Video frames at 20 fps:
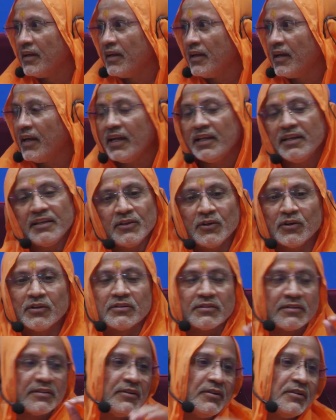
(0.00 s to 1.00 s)
and your
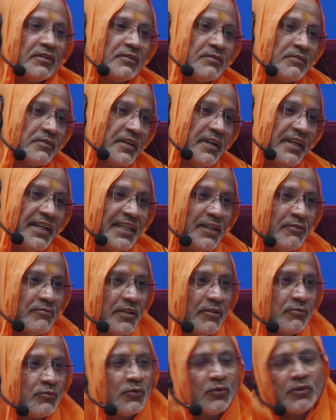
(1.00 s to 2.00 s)
relatives
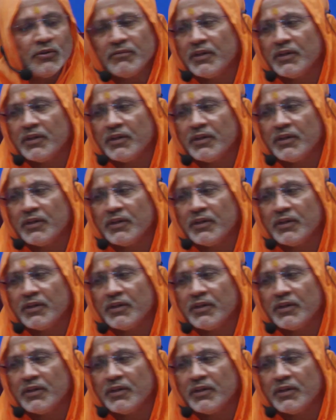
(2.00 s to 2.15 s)
have told,